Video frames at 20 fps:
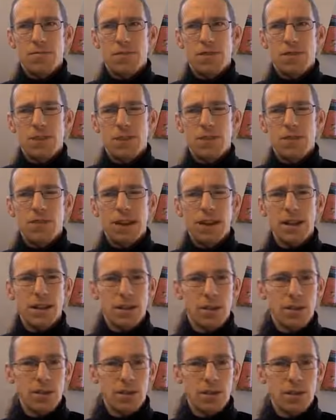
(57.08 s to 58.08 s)

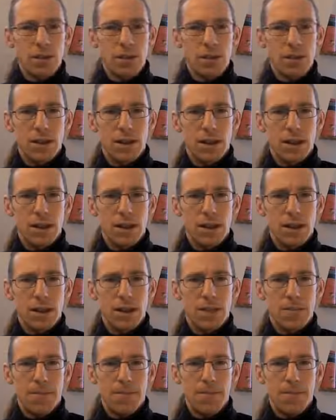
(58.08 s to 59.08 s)
theoretical
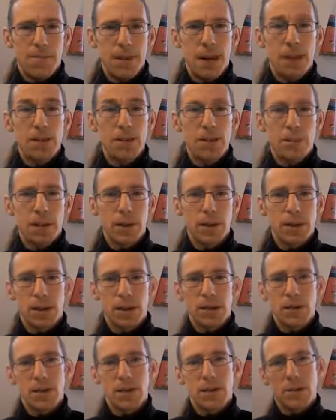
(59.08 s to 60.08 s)

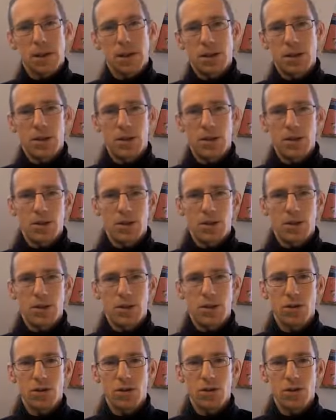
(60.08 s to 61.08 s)
underpinnings are much closer
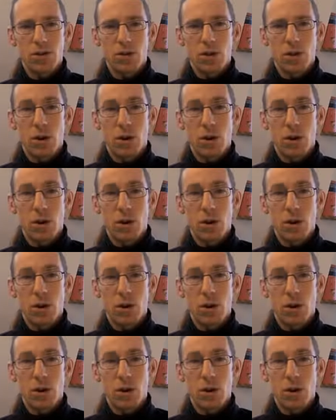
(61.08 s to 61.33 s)
to